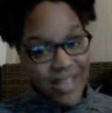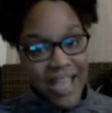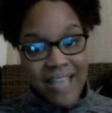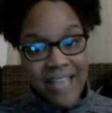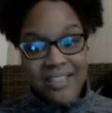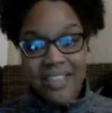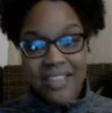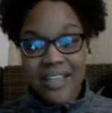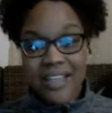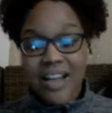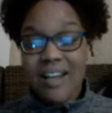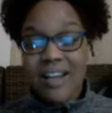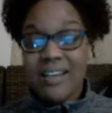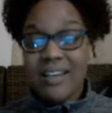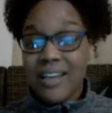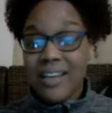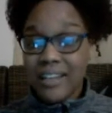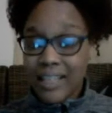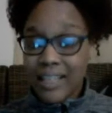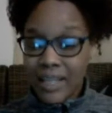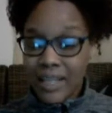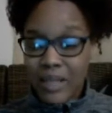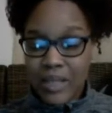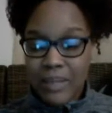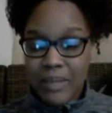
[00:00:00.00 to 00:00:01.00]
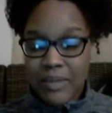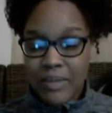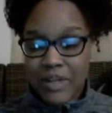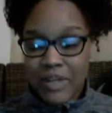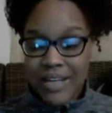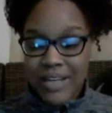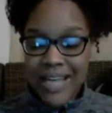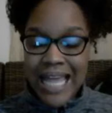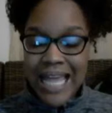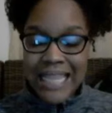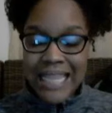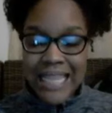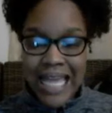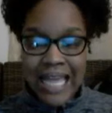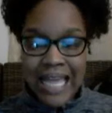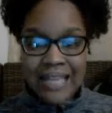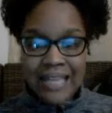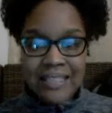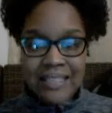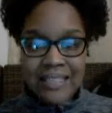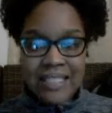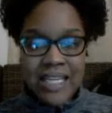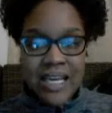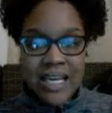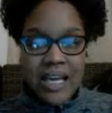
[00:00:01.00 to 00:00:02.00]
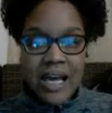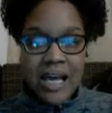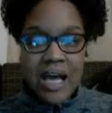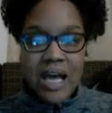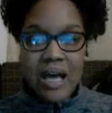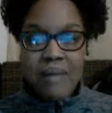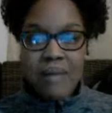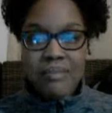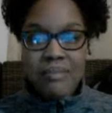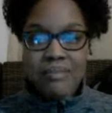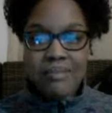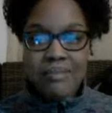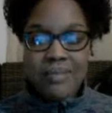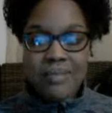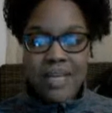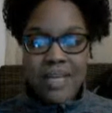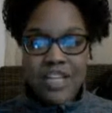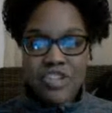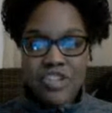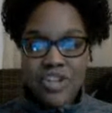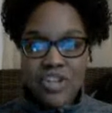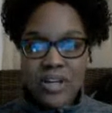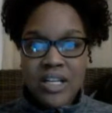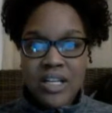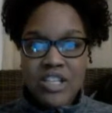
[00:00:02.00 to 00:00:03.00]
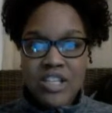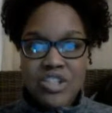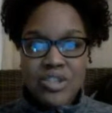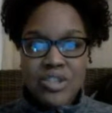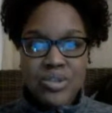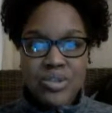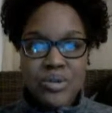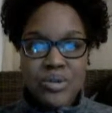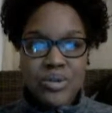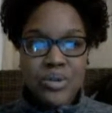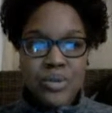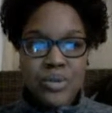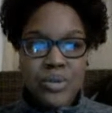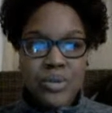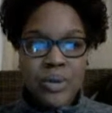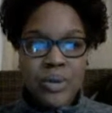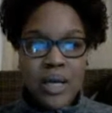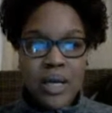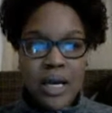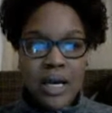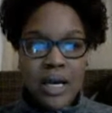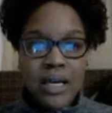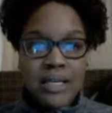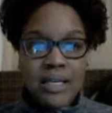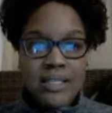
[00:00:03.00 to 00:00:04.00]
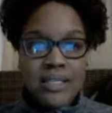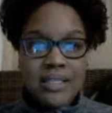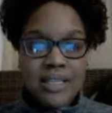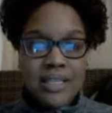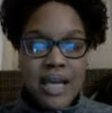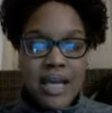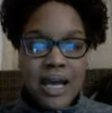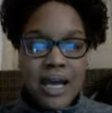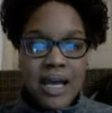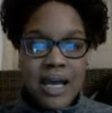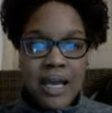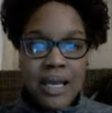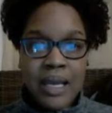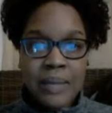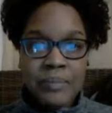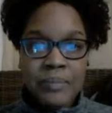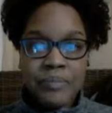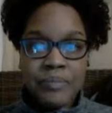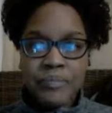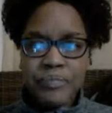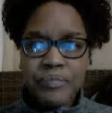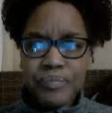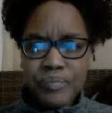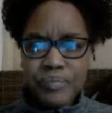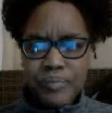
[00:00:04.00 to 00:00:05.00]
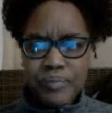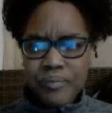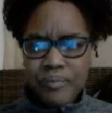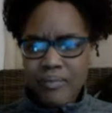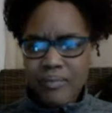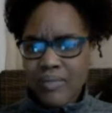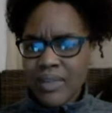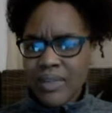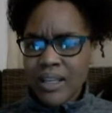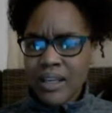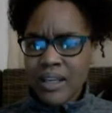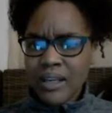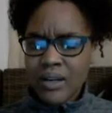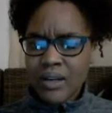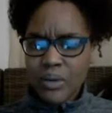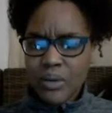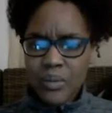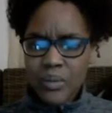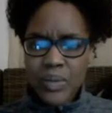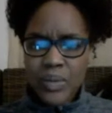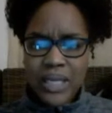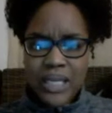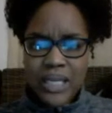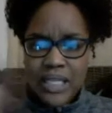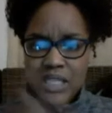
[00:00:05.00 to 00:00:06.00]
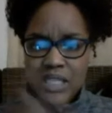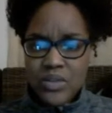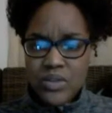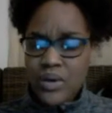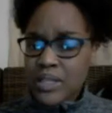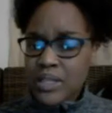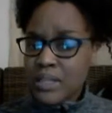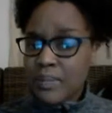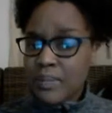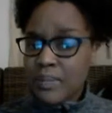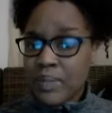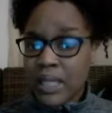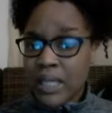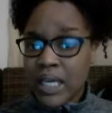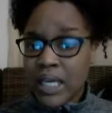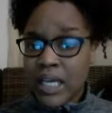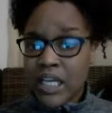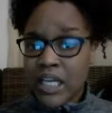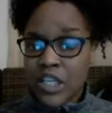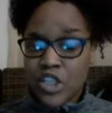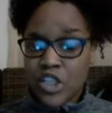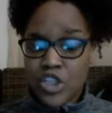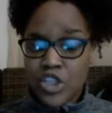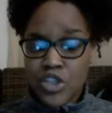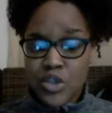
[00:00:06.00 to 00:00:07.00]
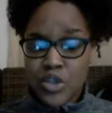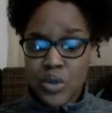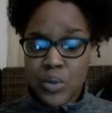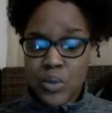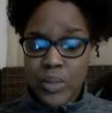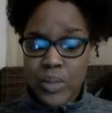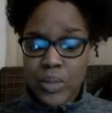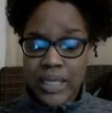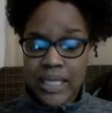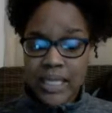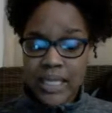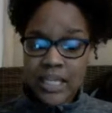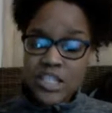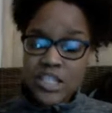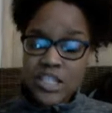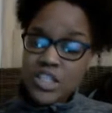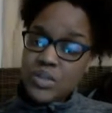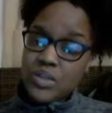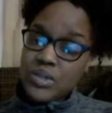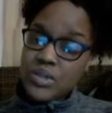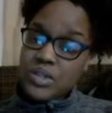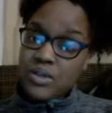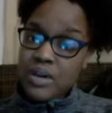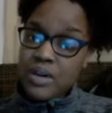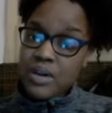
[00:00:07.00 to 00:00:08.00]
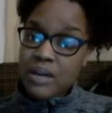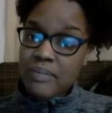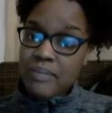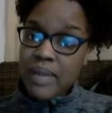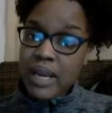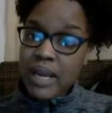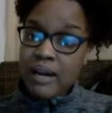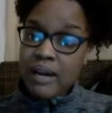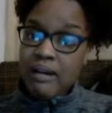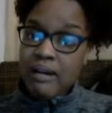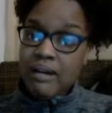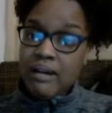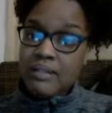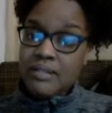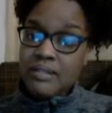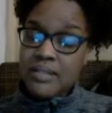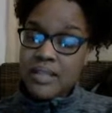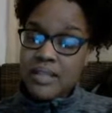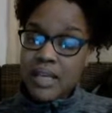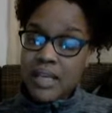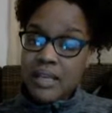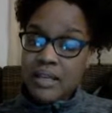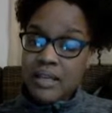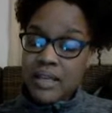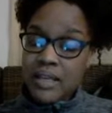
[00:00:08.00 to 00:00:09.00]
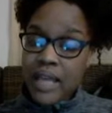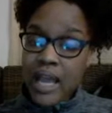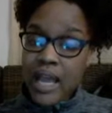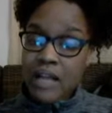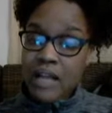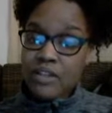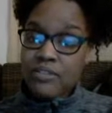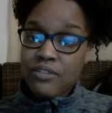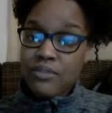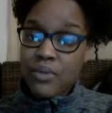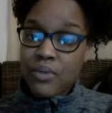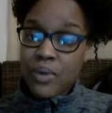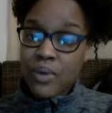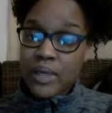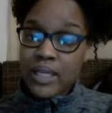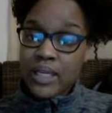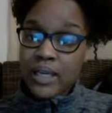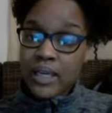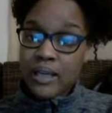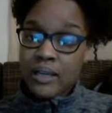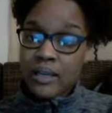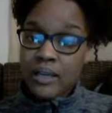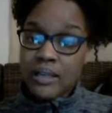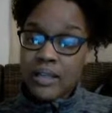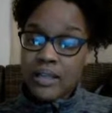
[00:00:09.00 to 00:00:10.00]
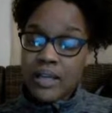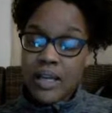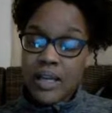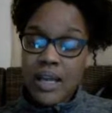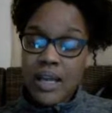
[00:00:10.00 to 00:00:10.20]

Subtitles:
as a young illegal immigrant at that. It journeys through his time when he's on the plane to when he gets to his grandparents in California,